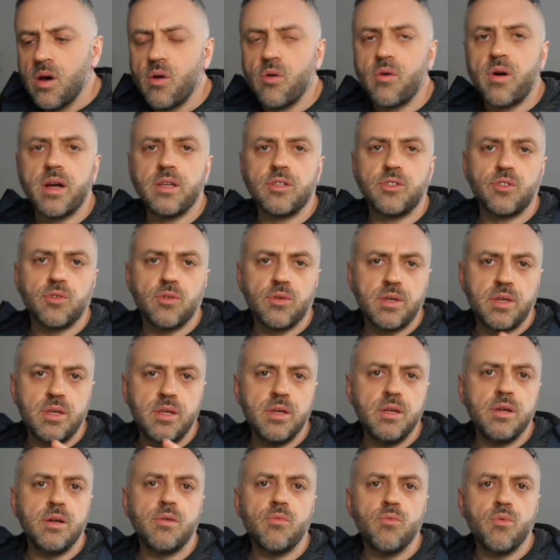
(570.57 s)
right, so
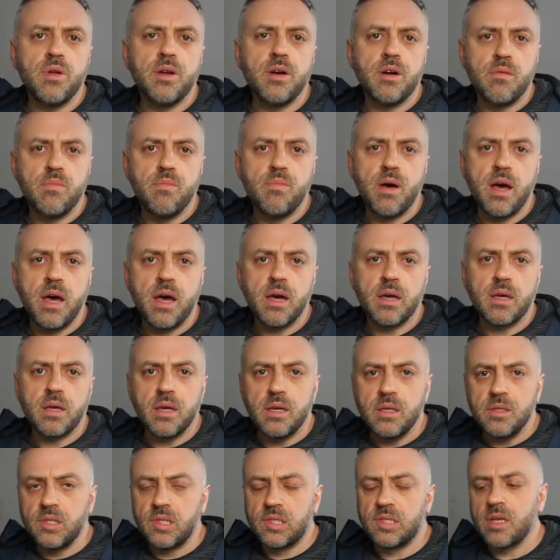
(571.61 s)
here we are back
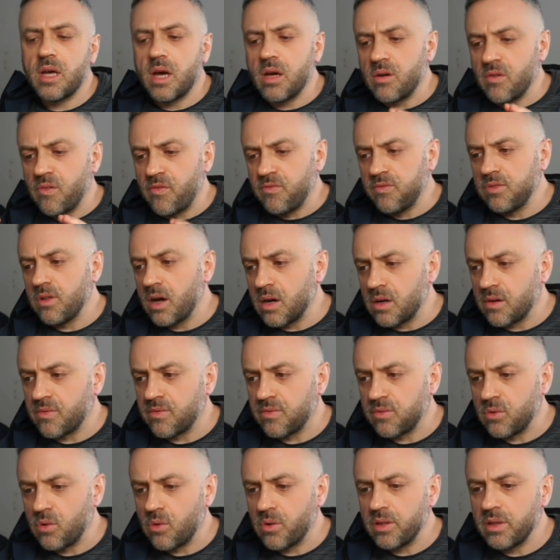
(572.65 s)
inside of
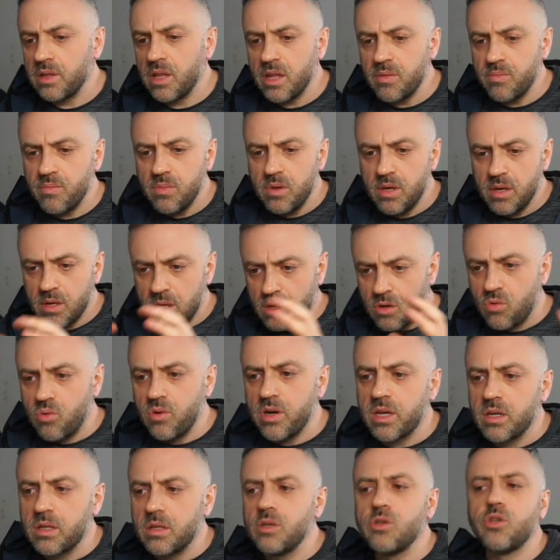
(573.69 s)
Flutterflow, and let me
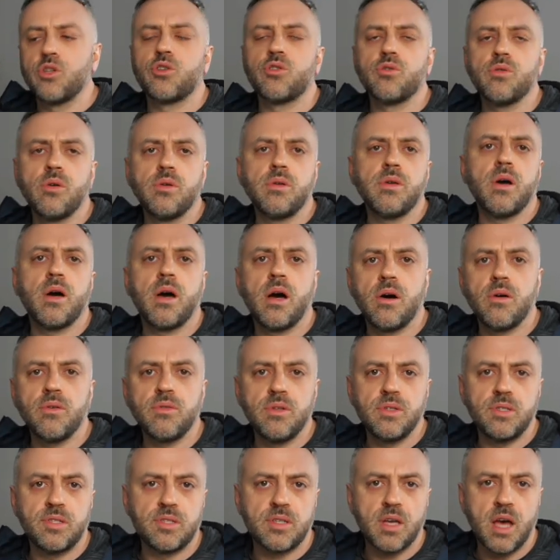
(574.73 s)
quickly show you how
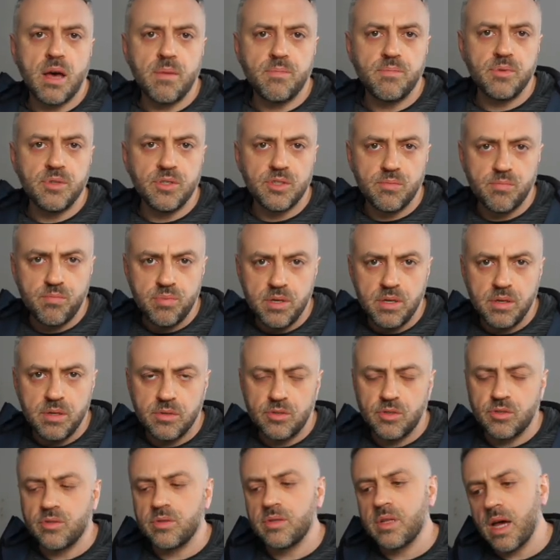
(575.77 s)
this app is
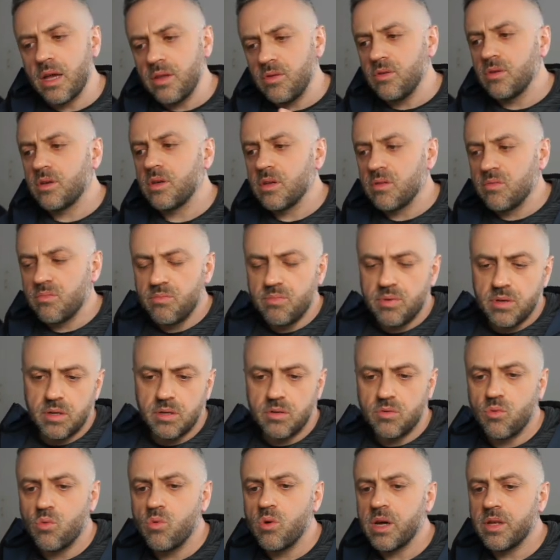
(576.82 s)
built so that you can
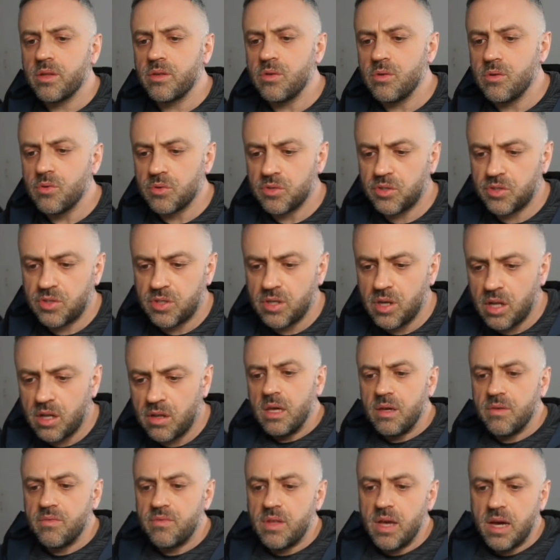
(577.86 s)
build one yourself
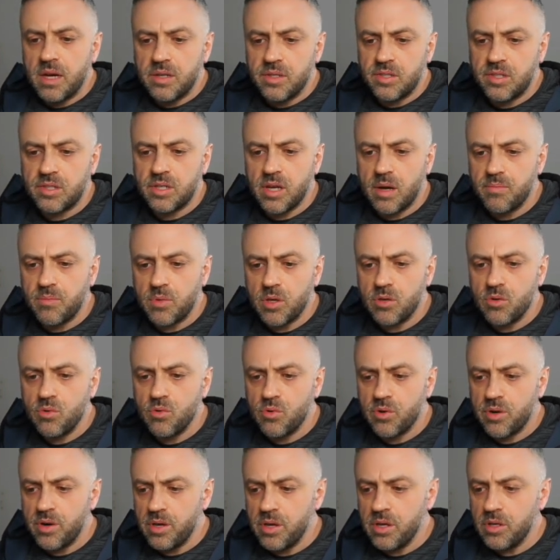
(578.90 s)
if that is something
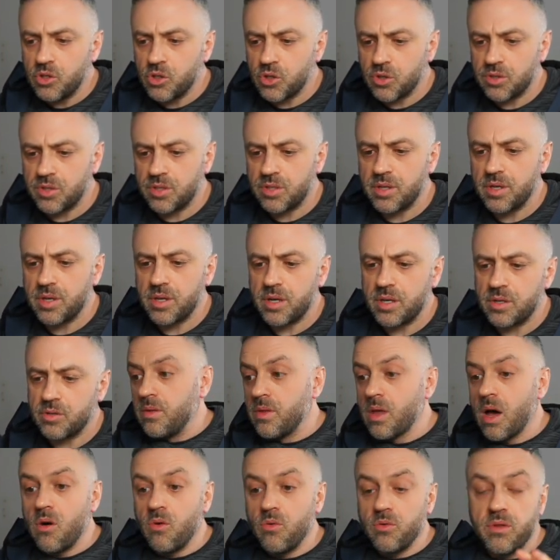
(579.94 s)
you're interested in.
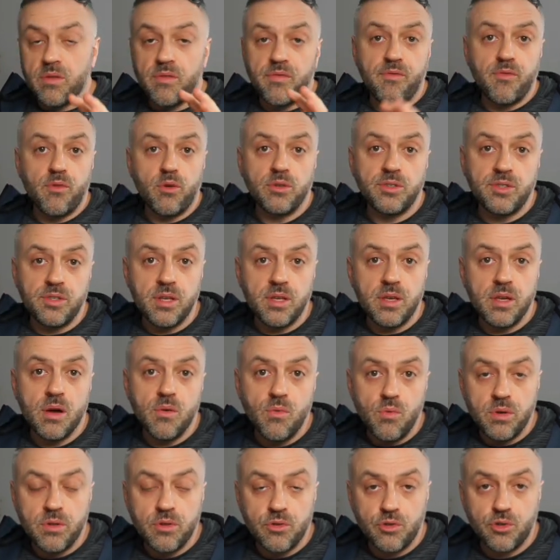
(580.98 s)
Now, the first thing I
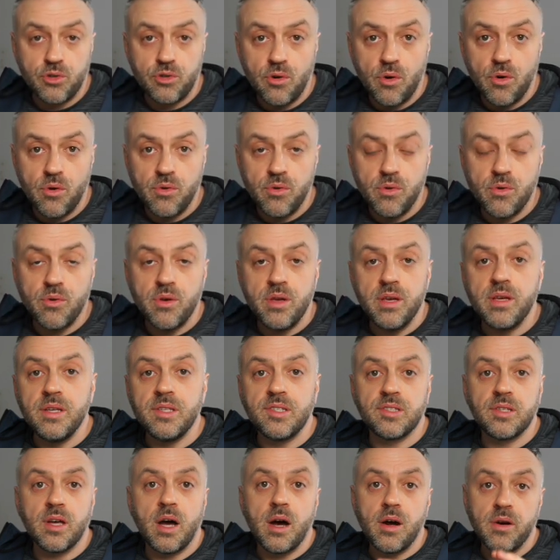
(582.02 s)
want to show you
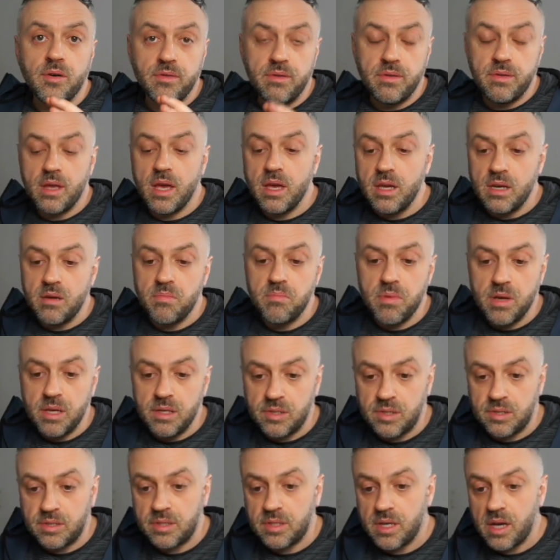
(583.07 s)
is our database
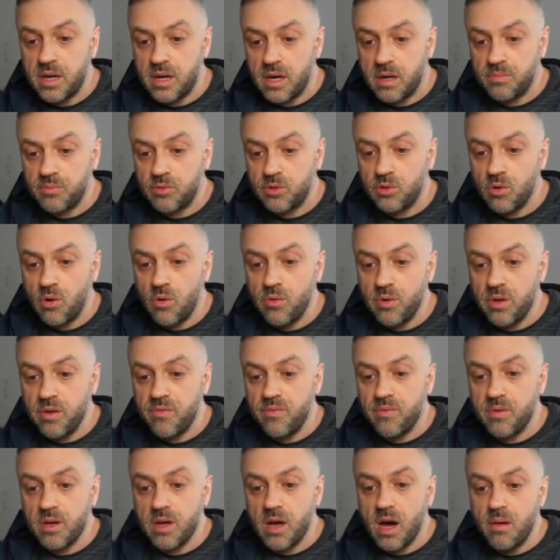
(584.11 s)
setup. So if
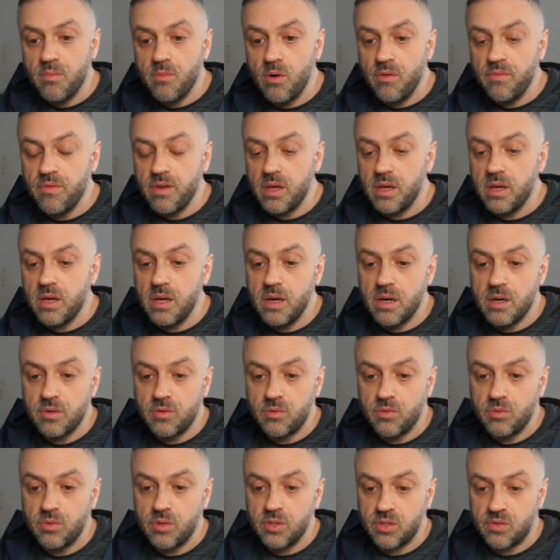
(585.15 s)
we come over here
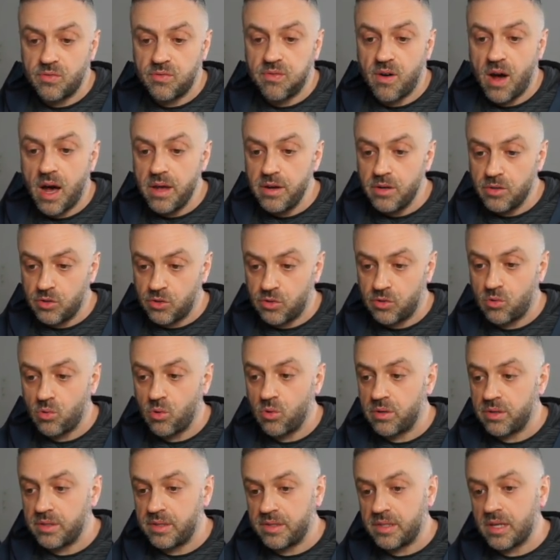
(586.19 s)
to this
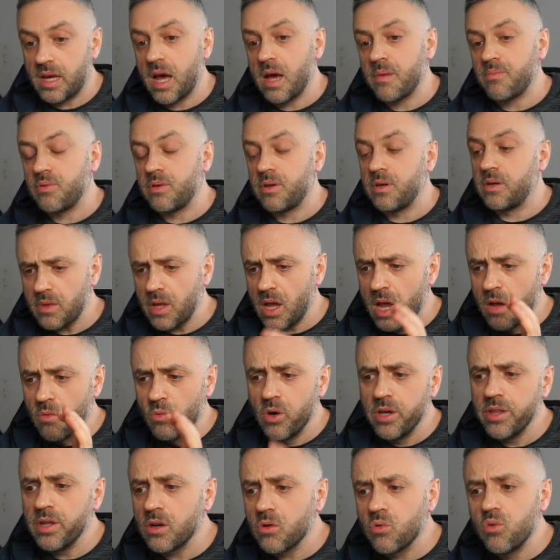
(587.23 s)
Firestore tab here, I
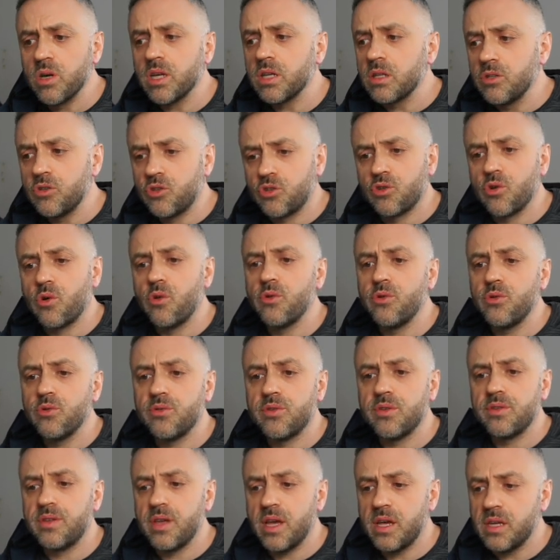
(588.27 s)
want to quickly show you
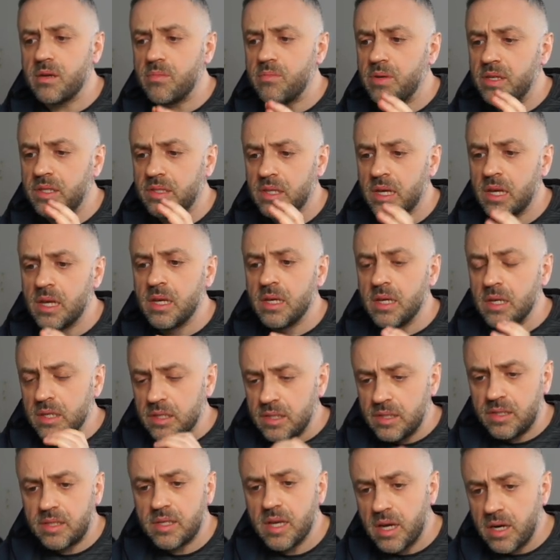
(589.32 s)
the database
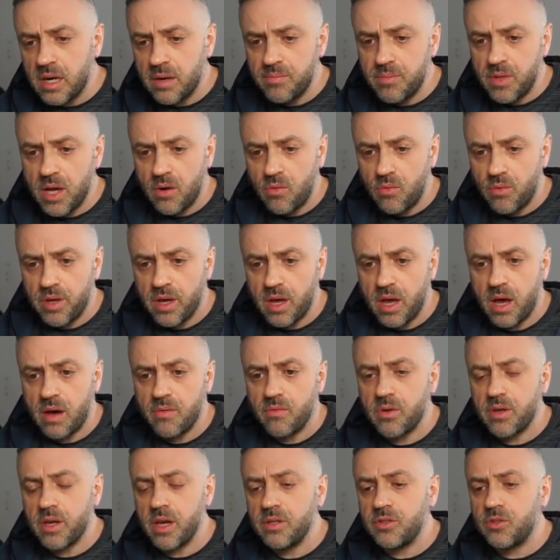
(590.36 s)
setup that we have.
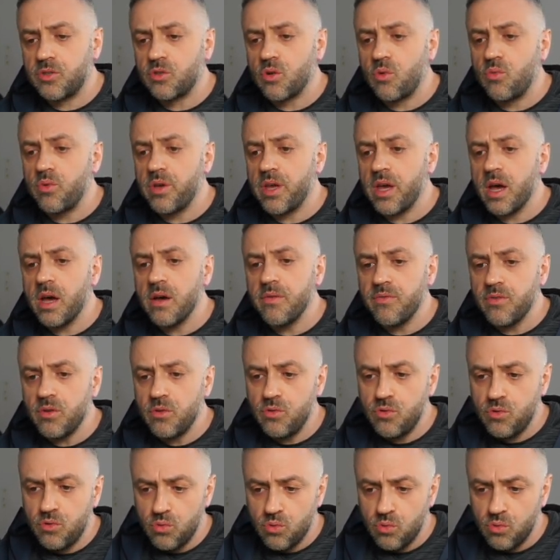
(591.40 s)
Okay, so we have
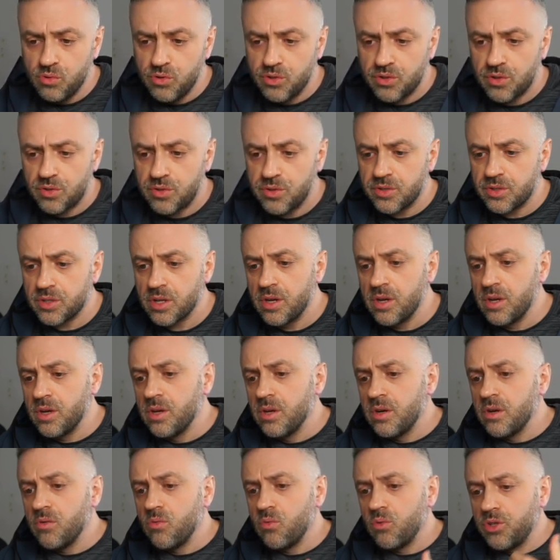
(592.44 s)
users,
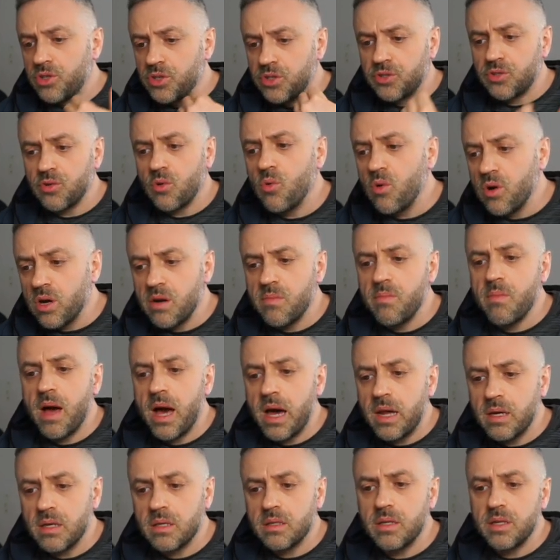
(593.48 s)
which is
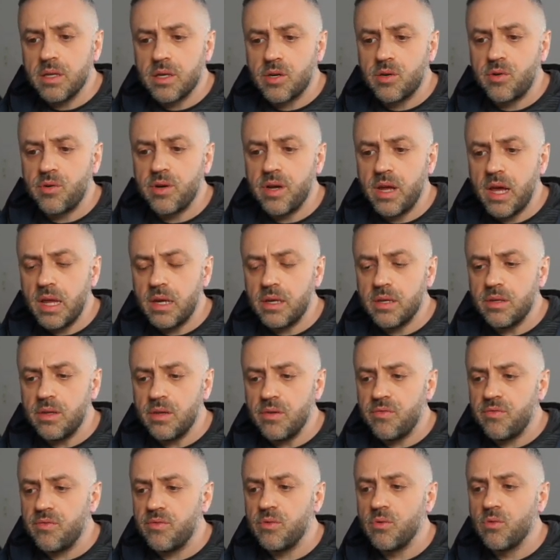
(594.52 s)
automatically created
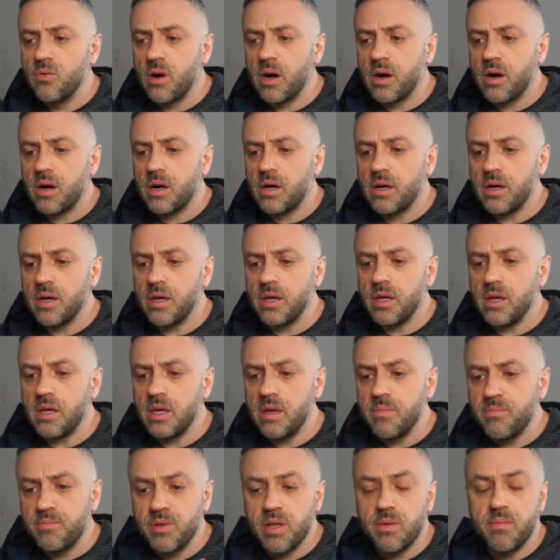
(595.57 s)
if you are
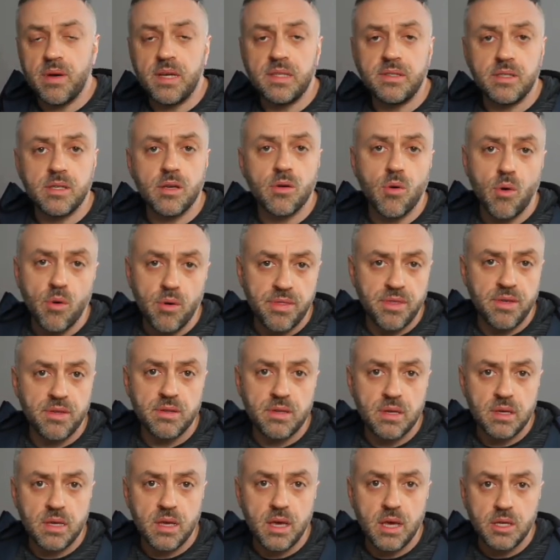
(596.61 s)
implementing
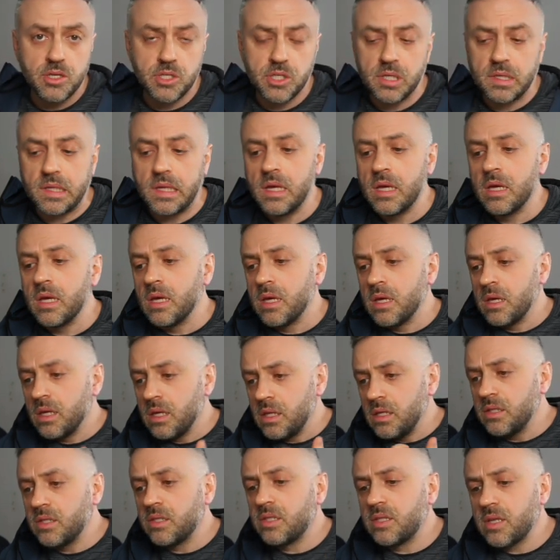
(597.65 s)
authentication
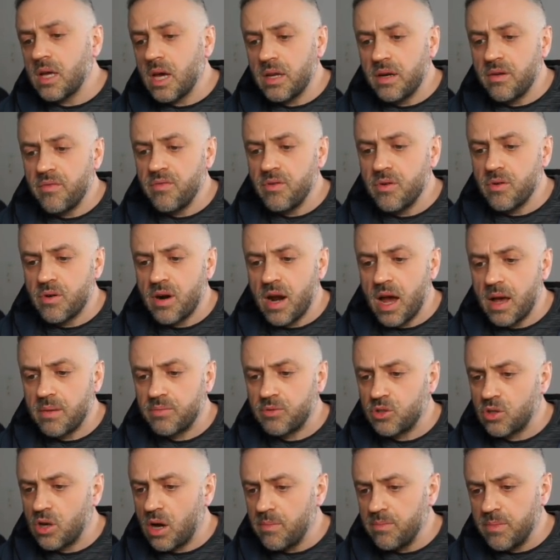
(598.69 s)
inside of your app.
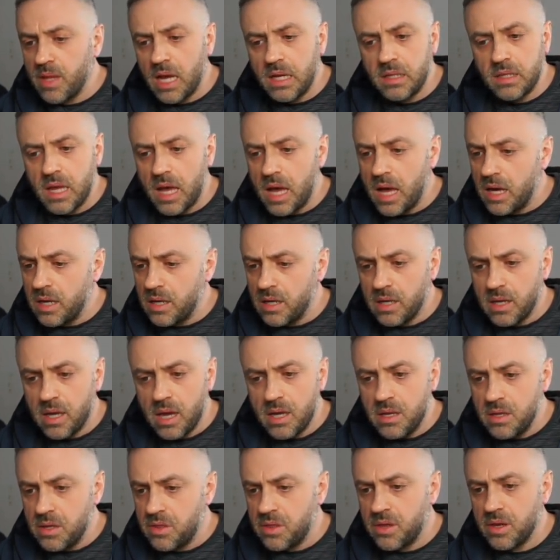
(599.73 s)
So I'm not adding
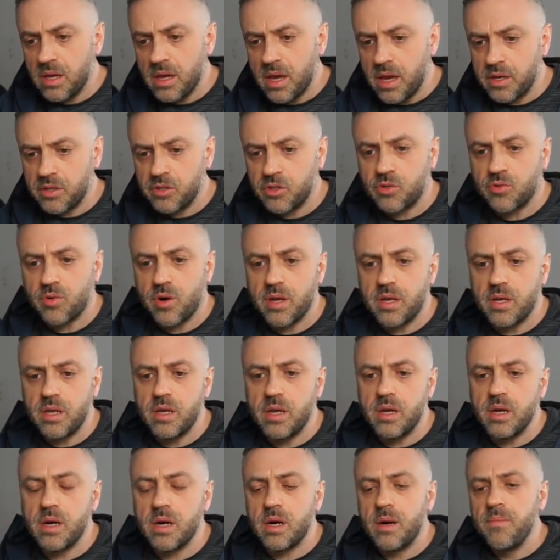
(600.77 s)
anything extra
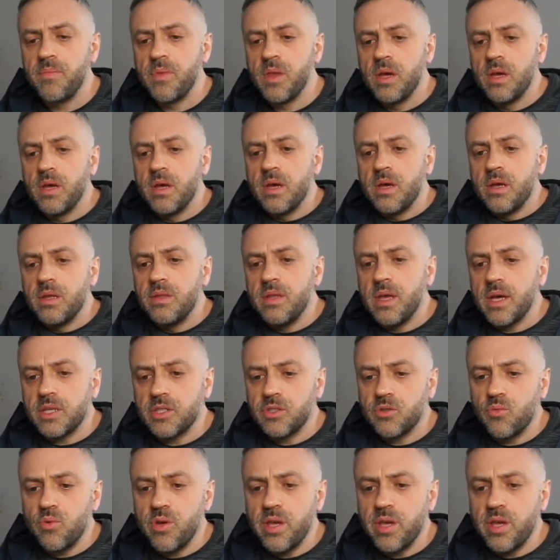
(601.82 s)
here. Next, we